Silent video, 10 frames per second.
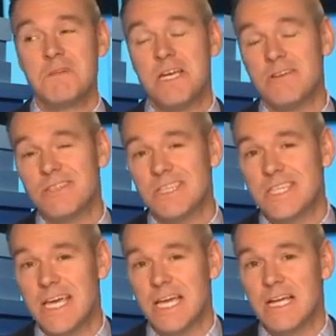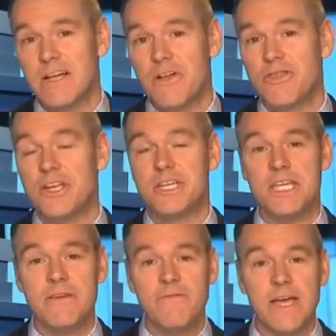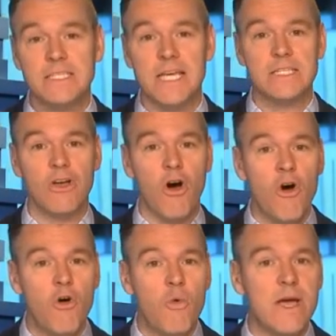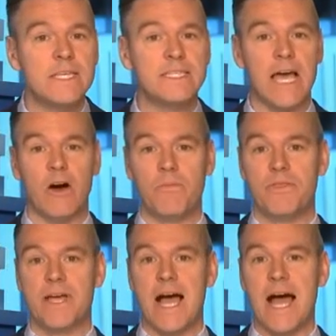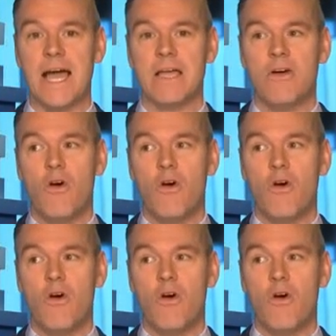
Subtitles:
Here's the thing. The defense has always helped the guy.